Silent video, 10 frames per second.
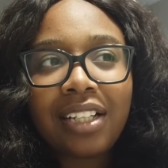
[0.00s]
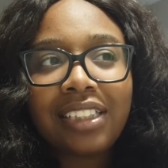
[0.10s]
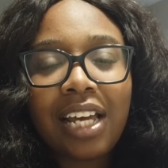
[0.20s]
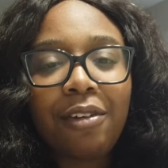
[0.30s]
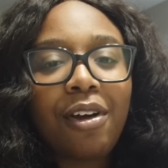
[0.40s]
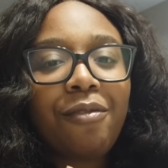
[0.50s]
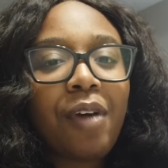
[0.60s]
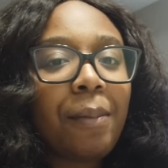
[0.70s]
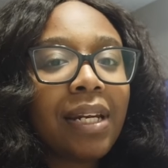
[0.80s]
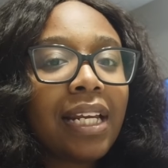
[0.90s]
say
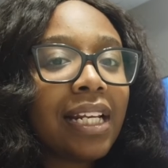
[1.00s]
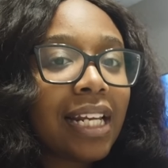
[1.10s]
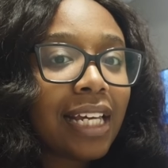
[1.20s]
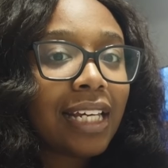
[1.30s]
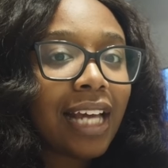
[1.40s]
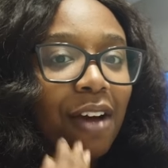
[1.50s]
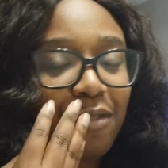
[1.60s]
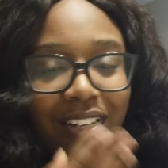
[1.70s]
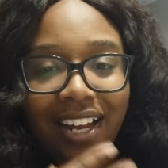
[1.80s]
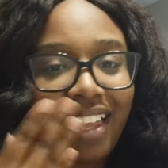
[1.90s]
femininity i
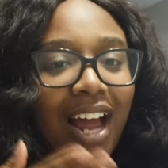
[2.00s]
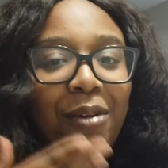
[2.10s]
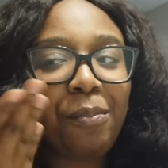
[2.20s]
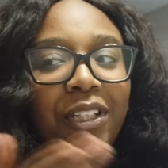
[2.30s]
feel like i